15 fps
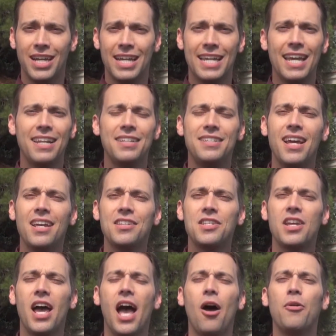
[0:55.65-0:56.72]
can attest
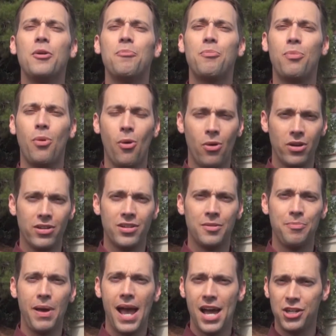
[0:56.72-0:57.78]
to how
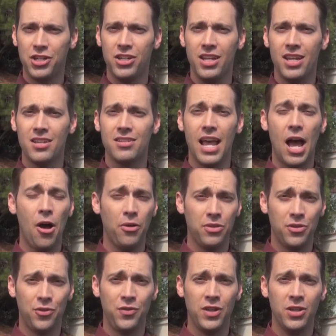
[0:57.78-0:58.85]
important passion is out in
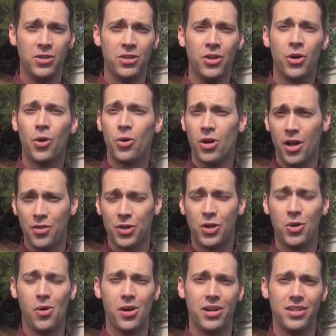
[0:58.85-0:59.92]
the field or on the
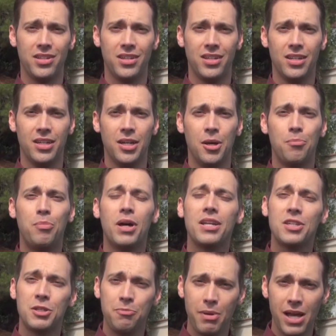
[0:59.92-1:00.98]
court, but
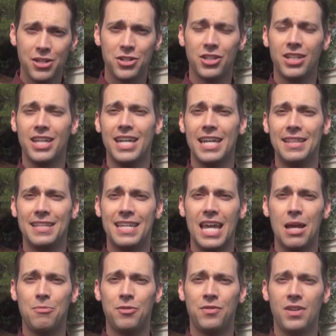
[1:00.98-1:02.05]
especially in the
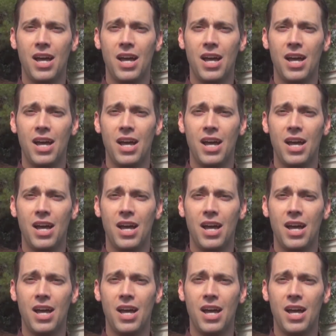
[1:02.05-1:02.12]
game of